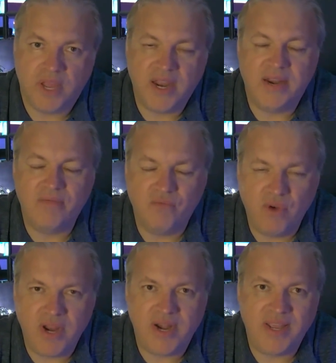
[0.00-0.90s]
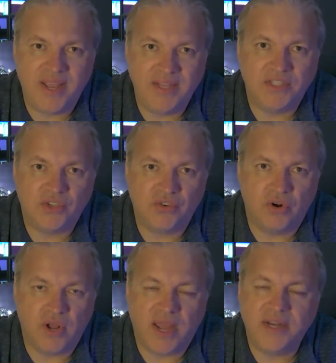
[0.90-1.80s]
It really is
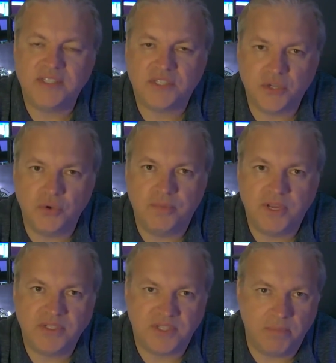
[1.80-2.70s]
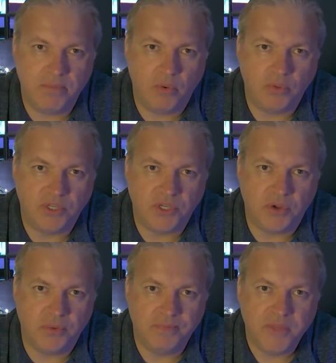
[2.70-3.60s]
strong and it's super simple to
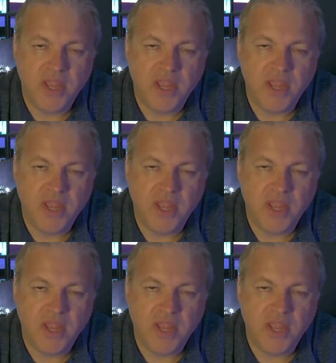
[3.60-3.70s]
do.